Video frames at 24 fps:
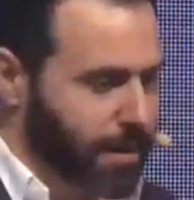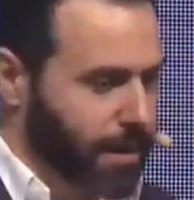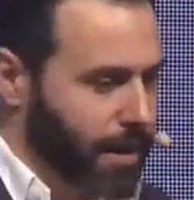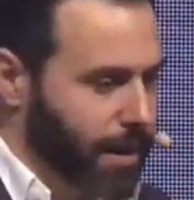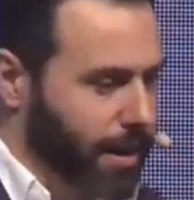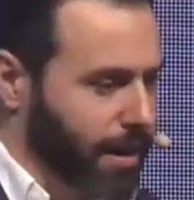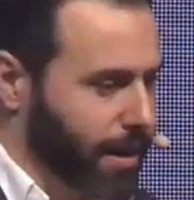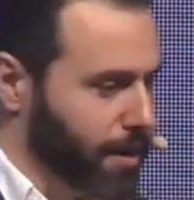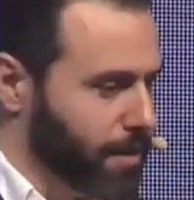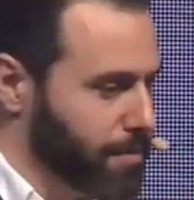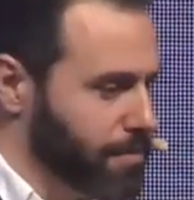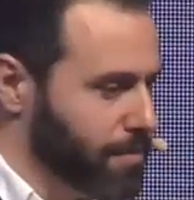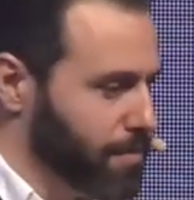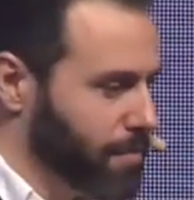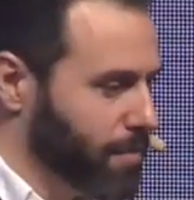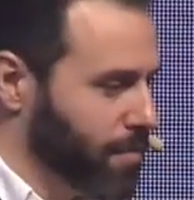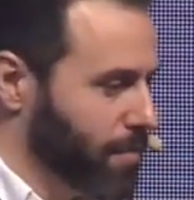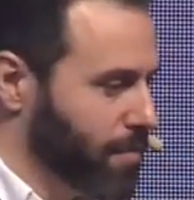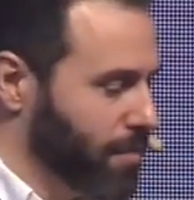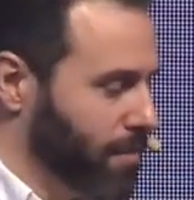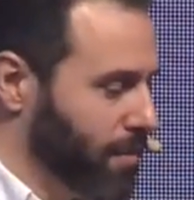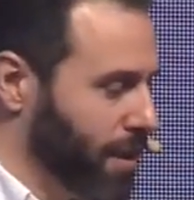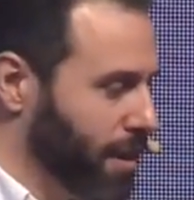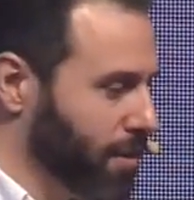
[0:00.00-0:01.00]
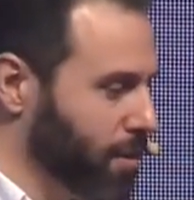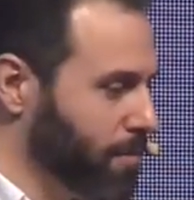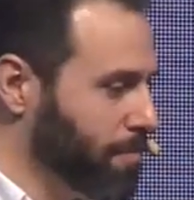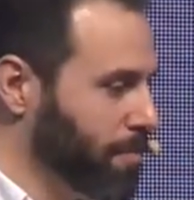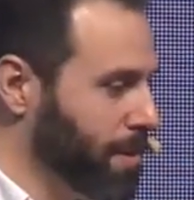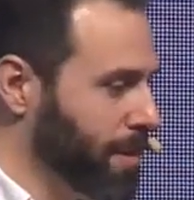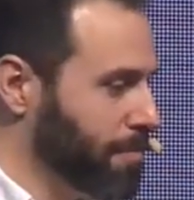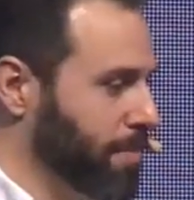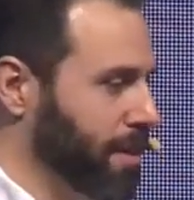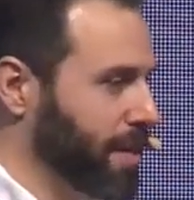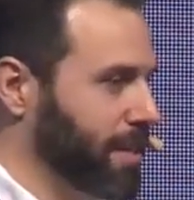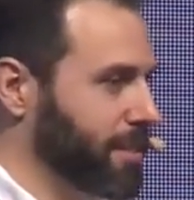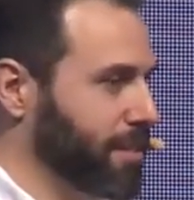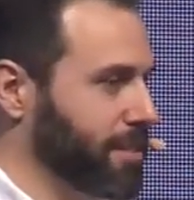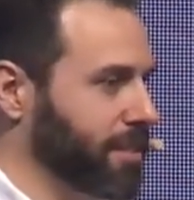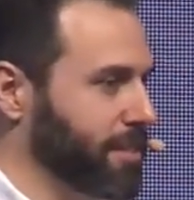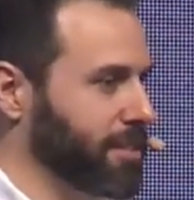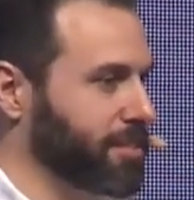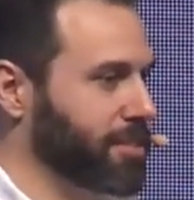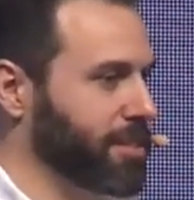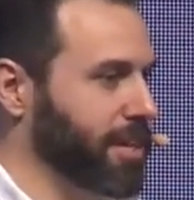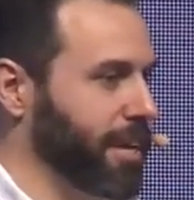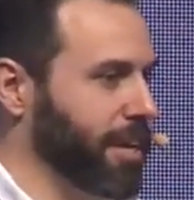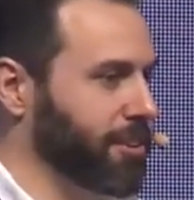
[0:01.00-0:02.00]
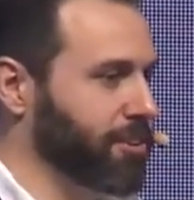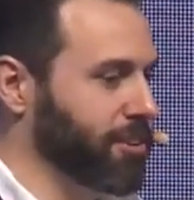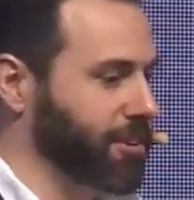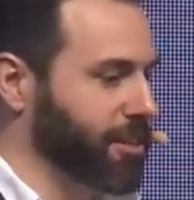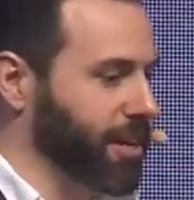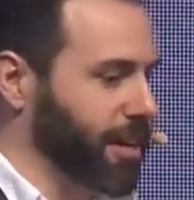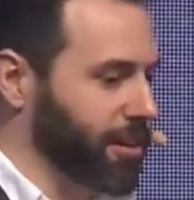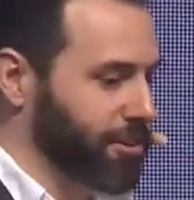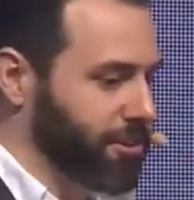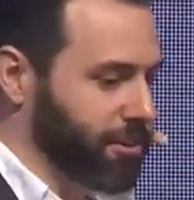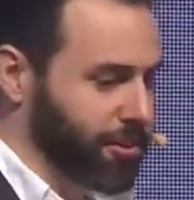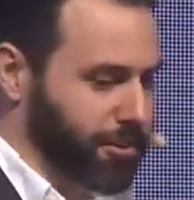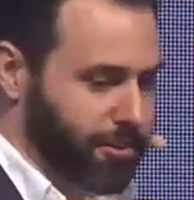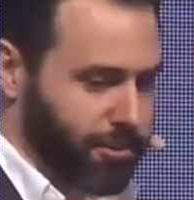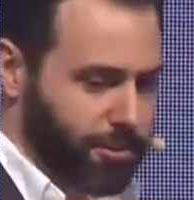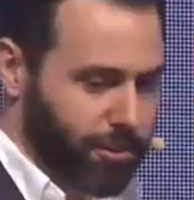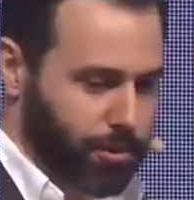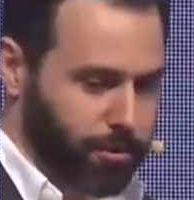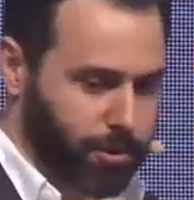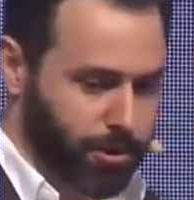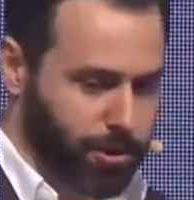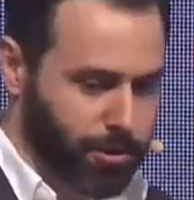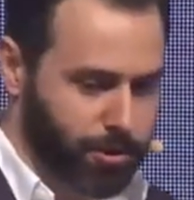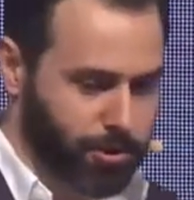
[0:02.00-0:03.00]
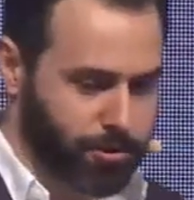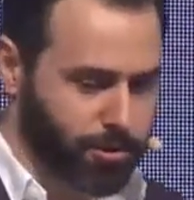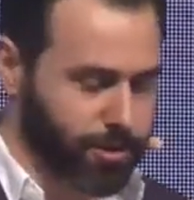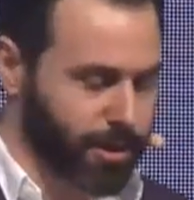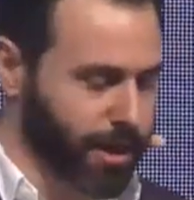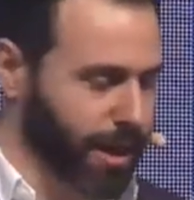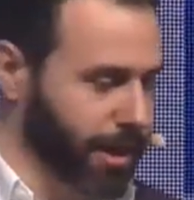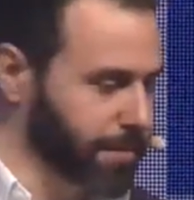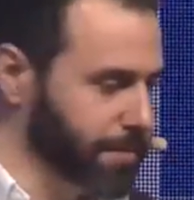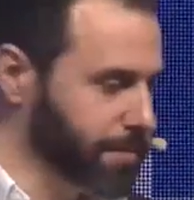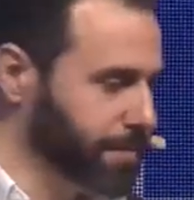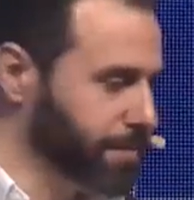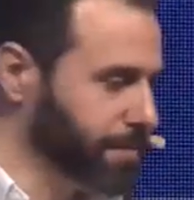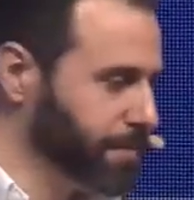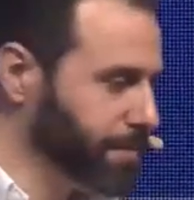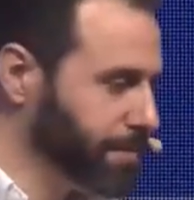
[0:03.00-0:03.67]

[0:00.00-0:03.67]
Um, the other big piece is education, so we'll go through that.